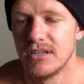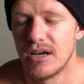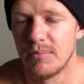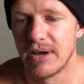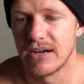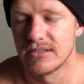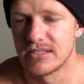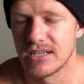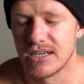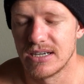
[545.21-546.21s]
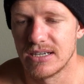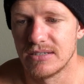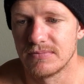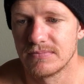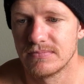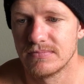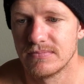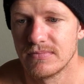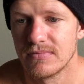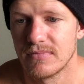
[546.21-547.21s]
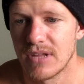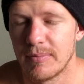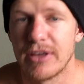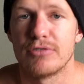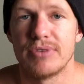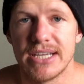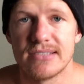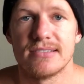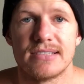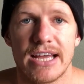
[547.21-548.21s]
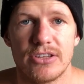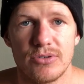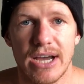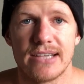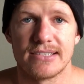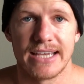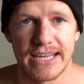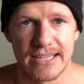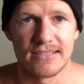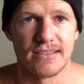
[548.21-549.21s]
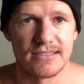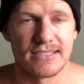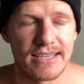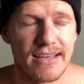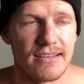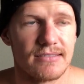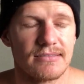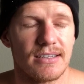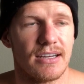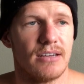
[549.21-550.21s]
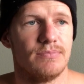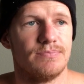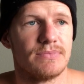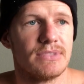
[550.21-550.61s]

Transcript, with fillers: about uh, about the reasons that you guys are getting into this together um,